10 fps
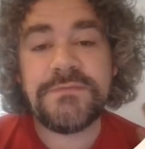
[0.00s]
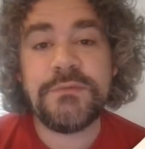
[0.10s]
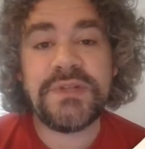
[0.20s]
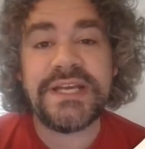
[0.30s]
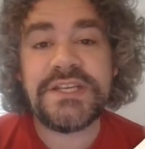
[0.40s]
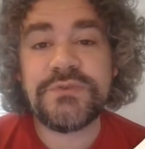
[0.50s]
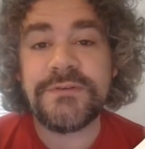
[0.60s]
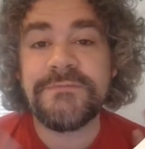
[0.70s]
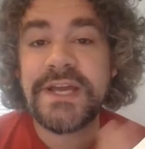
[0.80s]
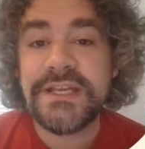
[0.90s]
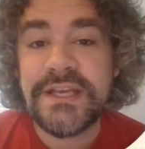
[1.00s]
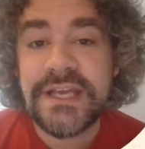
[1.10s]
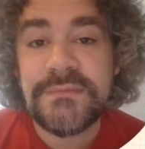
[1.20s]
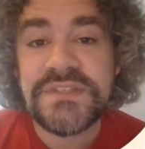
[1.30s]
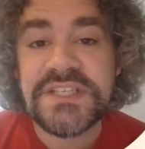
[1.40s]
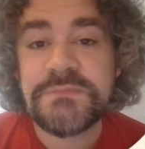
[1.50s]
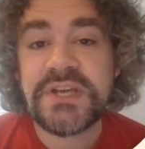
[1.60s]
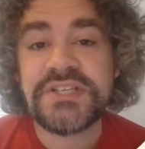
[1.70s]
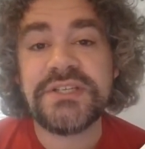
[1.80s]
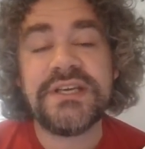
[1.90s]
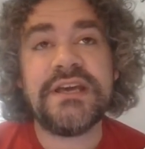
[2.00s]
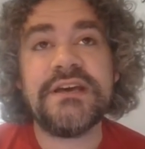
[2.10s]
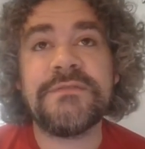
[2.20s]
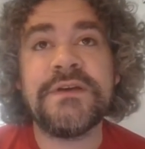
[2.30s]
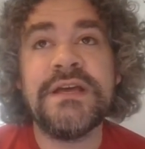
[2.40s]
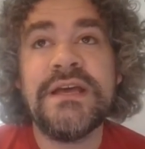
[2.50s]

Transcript: if you play any sort of fighting games, especially if